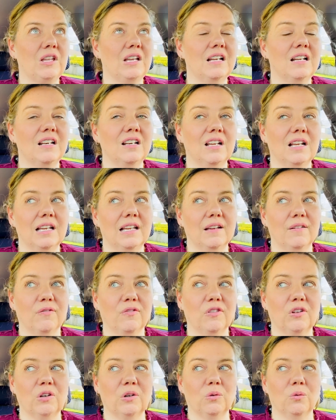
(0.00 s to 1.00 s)
then
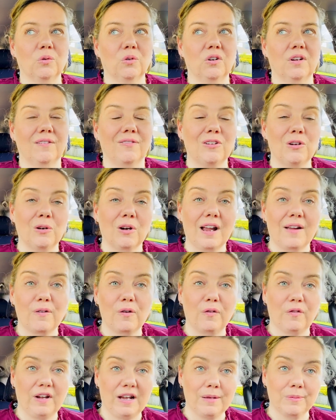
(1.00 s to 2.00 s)
if they're, if you have a
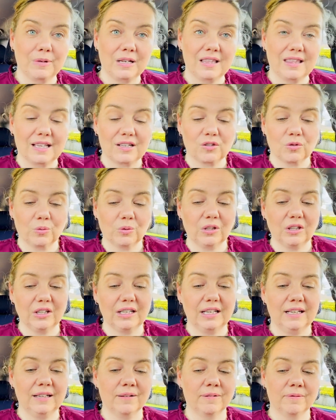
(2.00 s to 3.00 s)
family that's
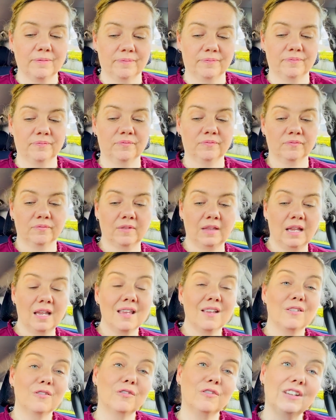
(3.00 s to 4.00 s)
really
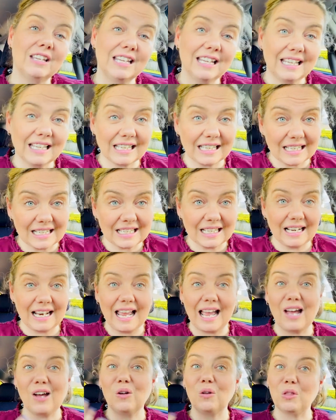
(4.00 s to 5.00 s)
vegan and
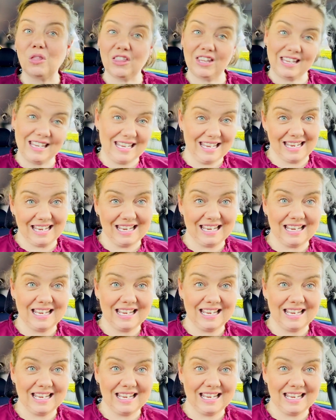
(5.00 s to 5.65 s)
healthy,